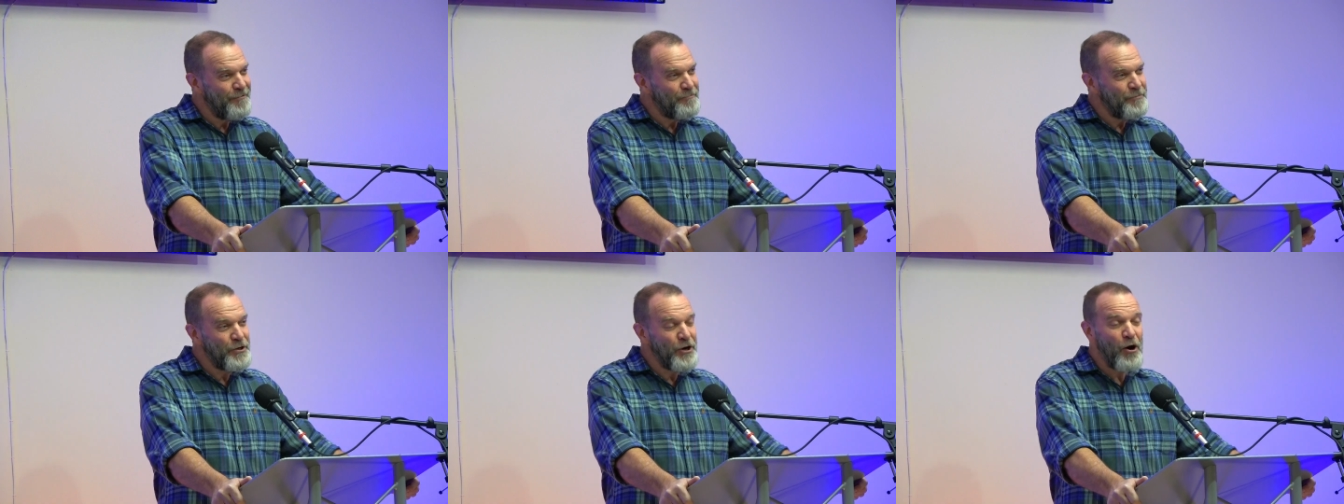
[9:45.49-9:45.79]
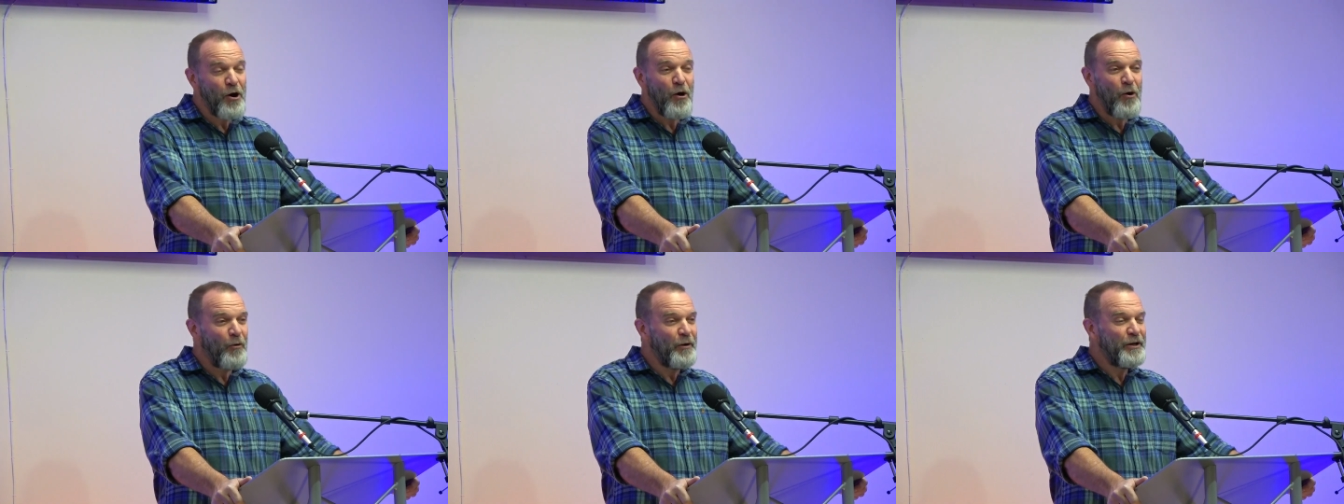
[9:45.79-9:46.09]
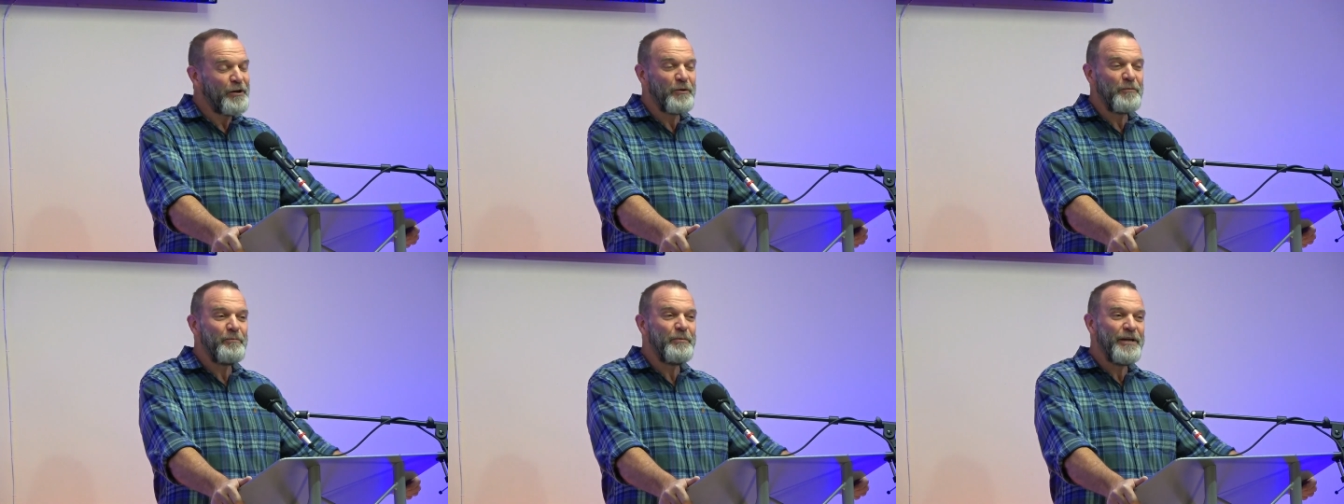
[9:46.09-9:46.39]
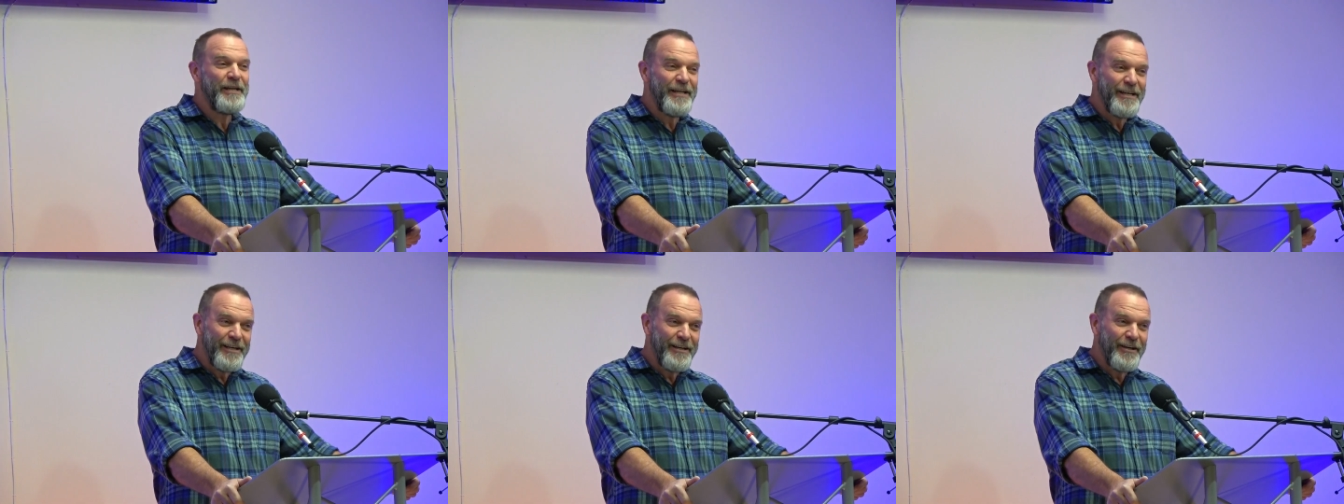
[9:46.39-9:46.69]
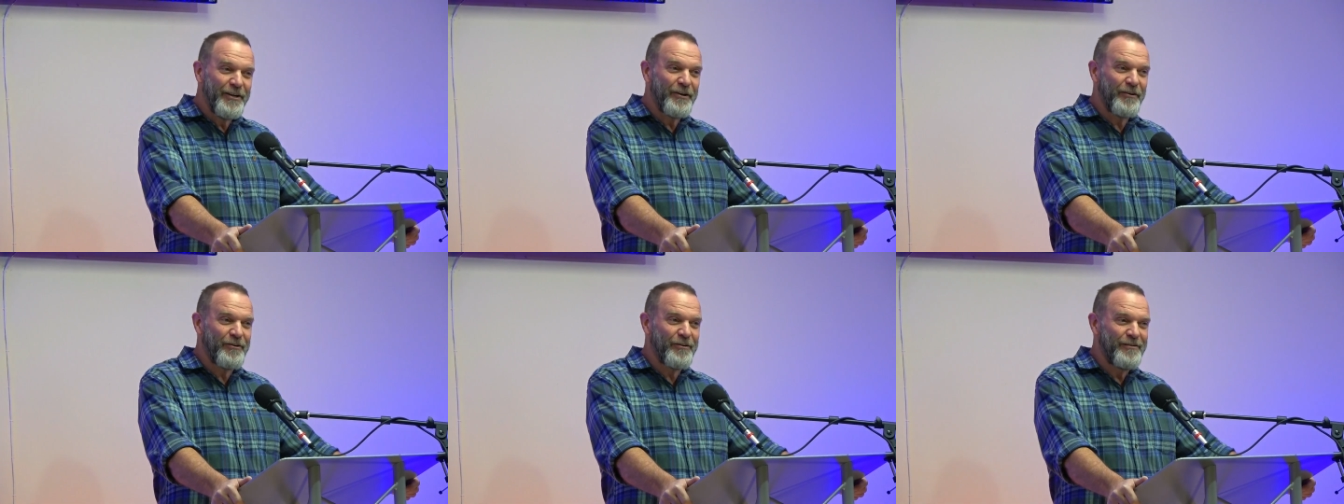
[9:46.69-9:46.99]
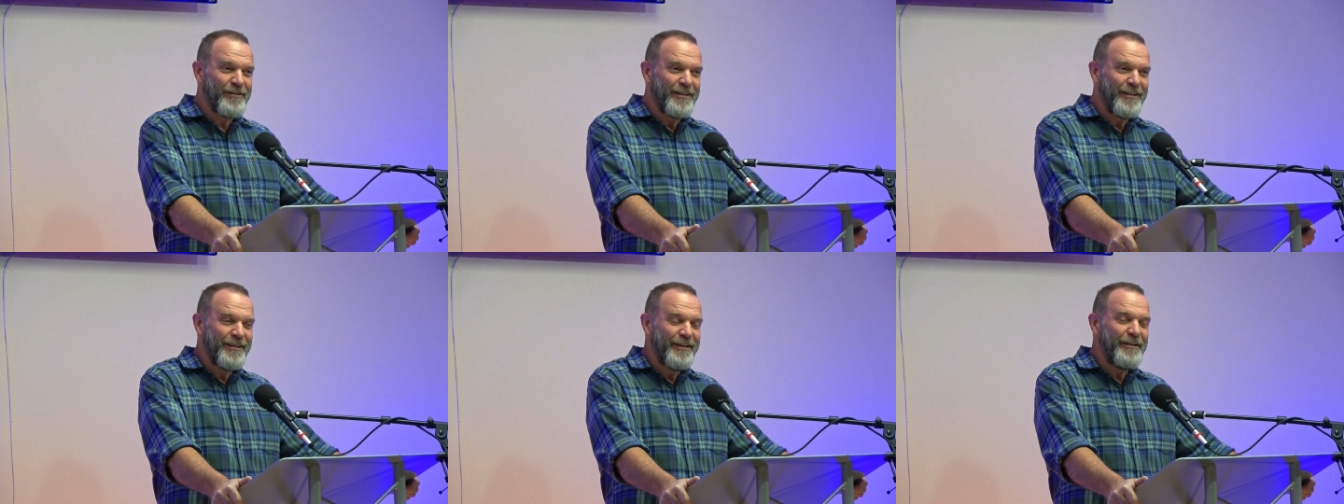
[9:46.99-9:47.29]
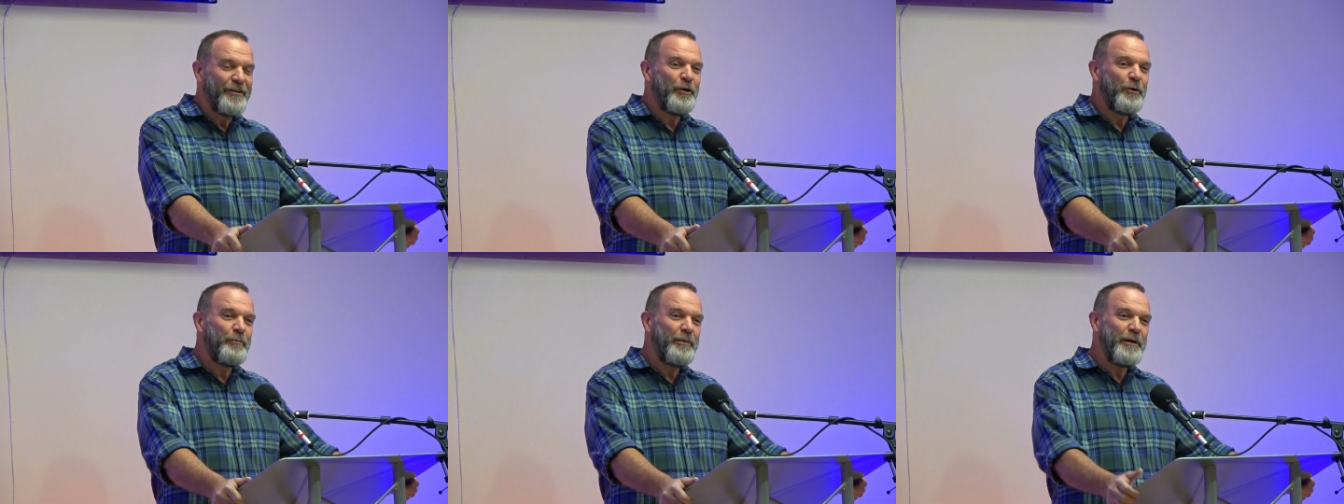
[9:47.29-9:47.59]
No, he'll be here.
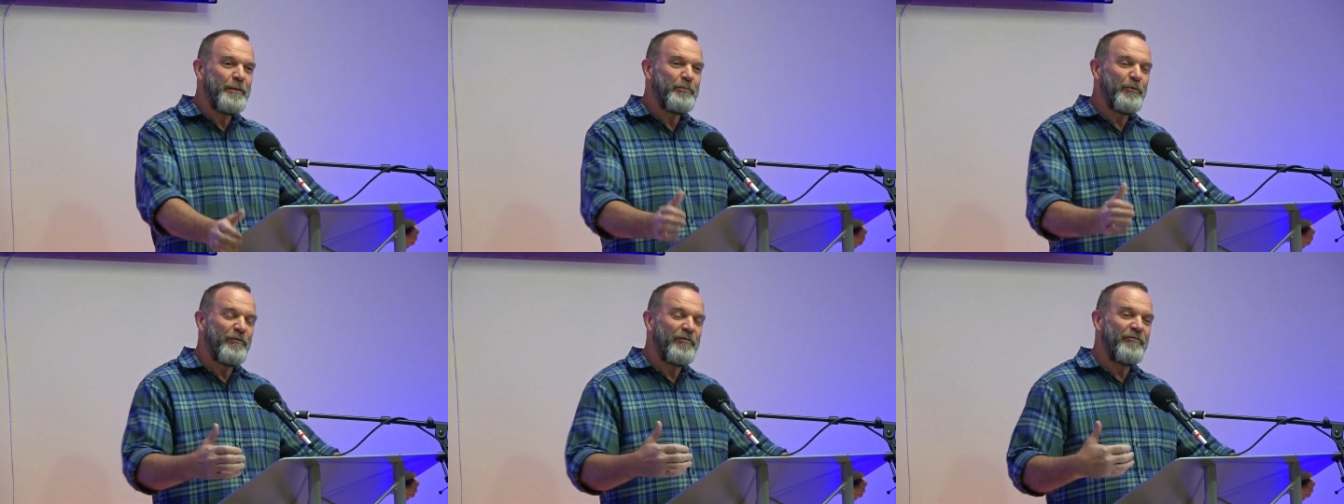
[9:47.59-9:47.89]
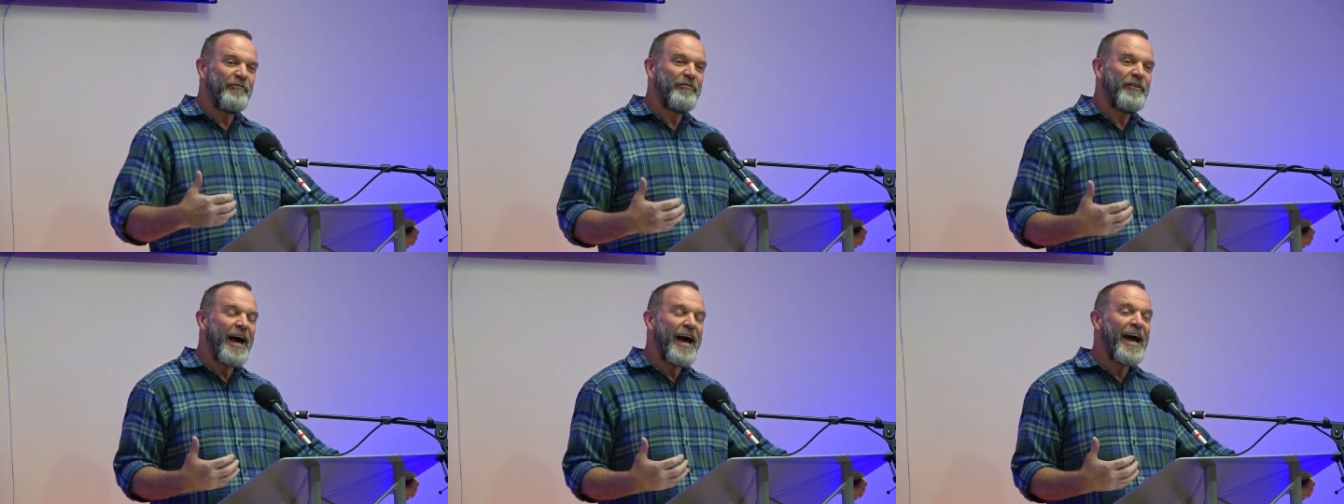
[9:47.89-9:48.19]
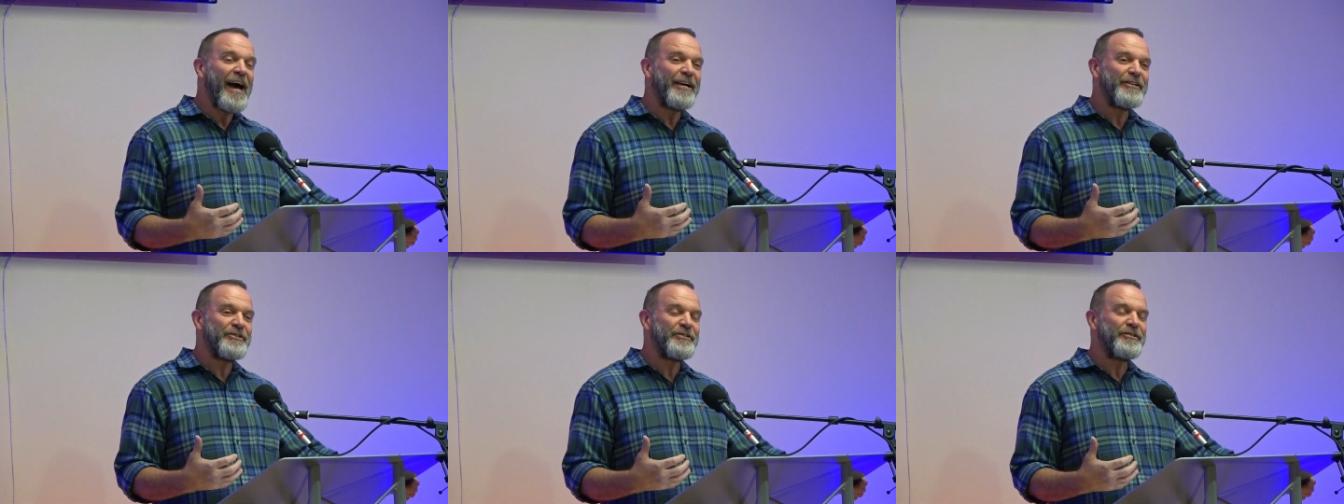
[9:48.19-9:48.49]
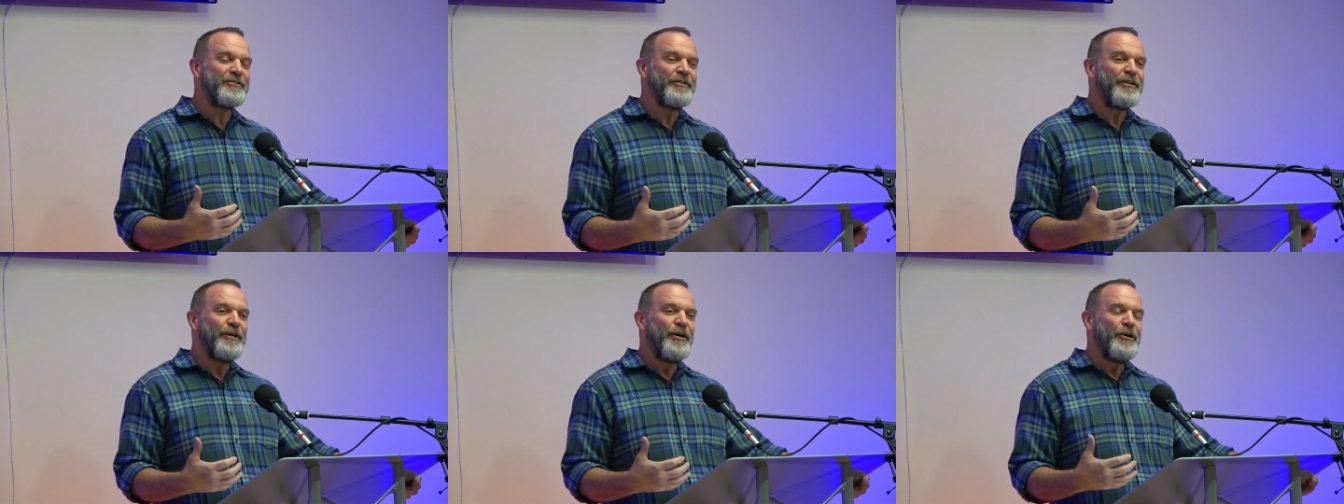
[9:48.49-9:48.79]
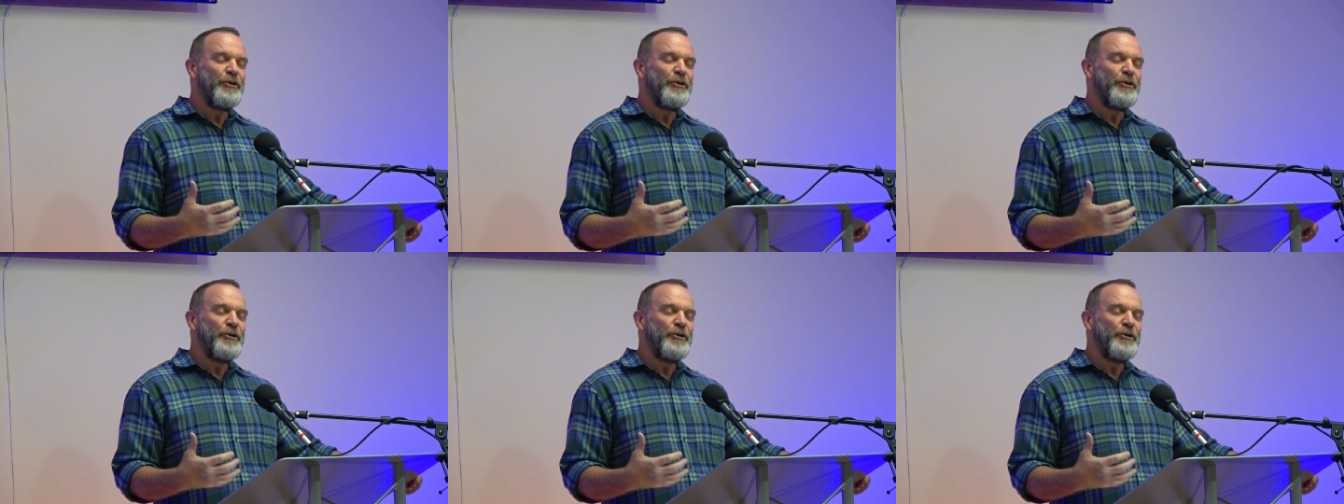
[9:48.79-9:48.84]
You know, people fast